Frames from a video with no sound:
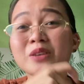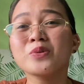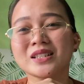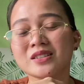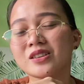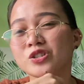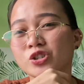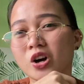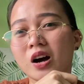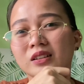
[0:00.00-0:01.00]
was
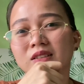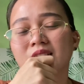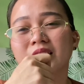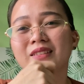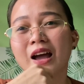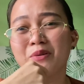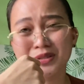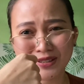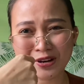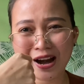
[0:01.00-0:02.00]
shocked that I was
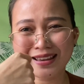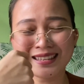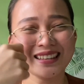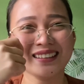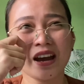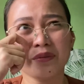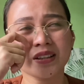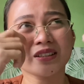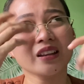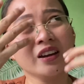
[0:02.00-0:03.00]
crying. I
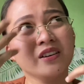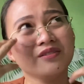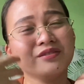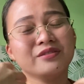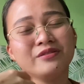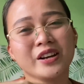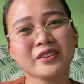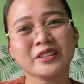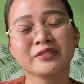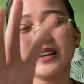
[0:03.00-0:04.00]
was
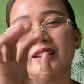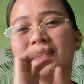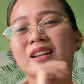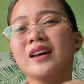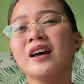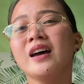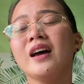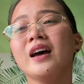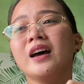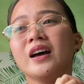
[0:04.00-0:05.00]
very red,
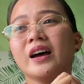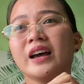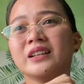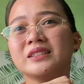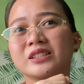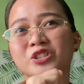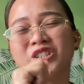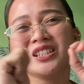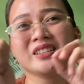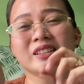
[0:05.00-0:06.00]
and he
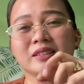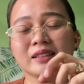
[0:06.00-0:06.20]
did